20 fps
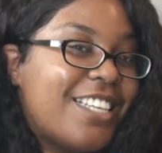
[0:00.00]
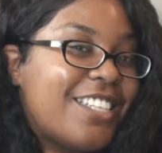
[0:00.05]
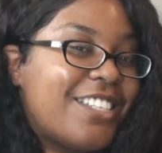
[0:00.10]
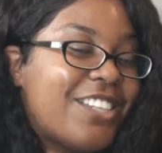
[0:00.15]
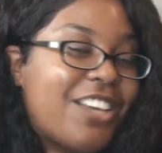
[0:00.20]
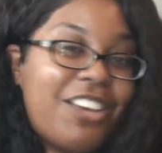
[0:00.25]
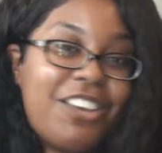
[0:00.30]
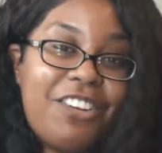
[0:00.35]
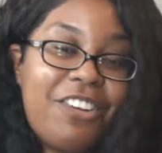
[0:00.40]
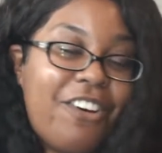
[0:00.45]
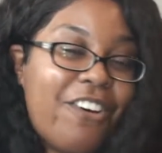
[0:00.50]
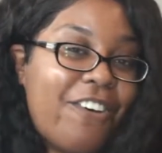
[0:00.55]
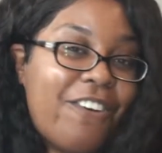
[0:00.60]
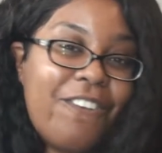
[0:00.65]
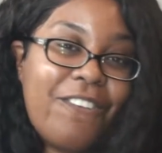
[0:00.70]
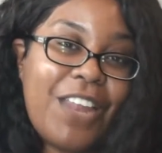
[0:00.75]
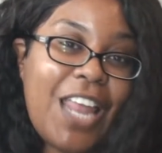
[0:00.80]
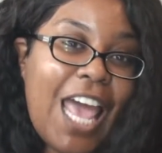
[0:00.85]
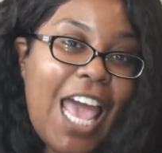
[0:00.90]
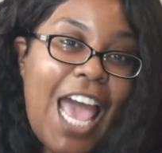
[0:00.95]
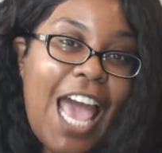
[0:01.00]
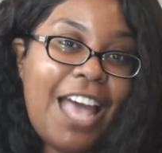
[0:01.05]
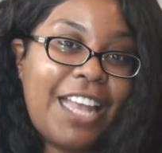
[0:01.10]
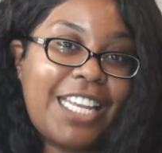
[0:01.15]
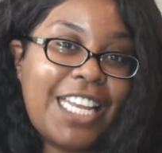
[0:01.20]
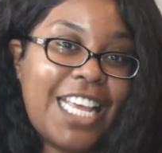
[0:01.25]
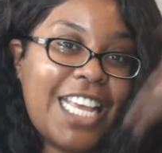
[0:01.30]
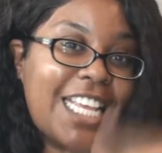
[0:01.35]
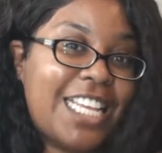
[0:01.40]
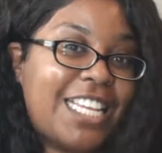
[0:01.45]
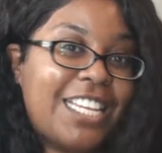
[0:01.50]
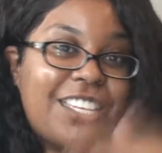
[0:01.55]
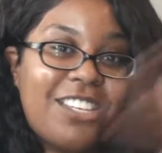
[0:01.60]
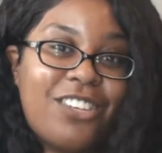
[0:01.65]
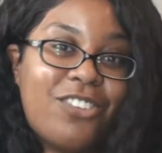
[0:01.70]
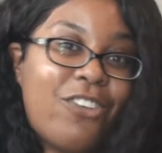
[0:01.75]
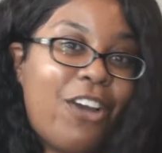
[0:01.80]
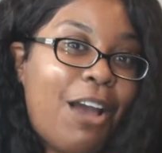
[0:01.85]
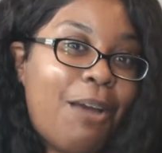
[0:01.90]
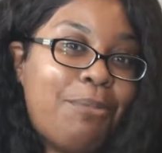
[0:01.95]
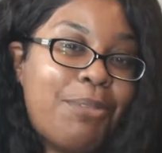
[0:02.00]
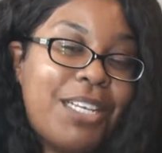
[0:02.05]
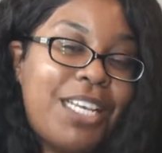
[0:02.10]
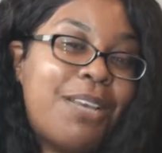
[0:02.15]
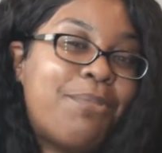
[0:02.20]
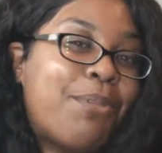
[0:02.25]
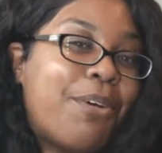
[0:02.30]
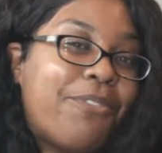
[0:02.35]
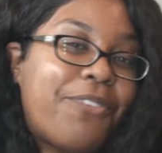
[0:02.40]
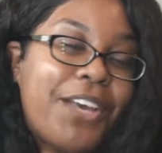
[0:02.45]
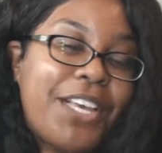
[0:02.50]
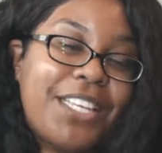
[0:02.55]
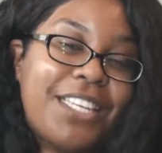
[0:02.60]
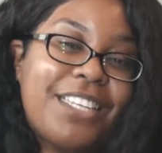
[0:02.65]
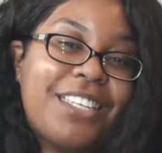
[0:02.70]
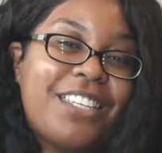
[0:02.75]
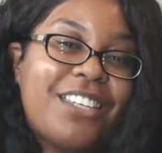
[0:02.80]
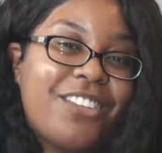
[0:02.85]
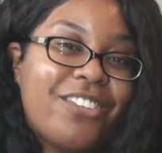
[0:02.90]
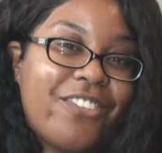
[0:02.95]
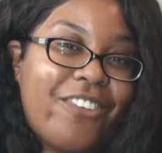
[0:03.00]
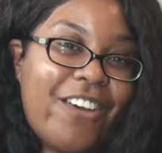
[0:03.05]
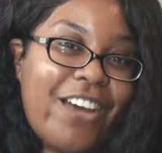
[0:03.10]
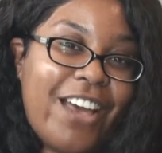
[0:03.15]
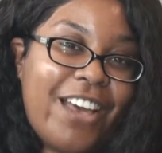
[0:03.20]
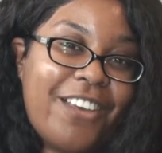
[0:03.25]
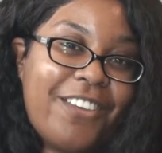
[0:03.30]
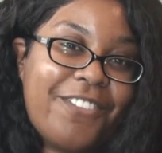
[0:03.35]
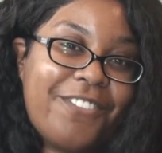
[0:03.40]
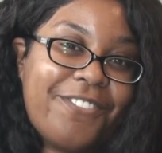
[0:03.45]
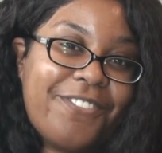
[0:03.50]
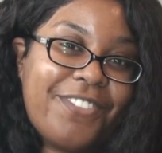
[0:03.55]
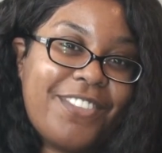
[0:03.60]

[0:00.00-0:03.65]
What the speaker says: So you don't have to hit the subscribe button. Hit my face and subscribe.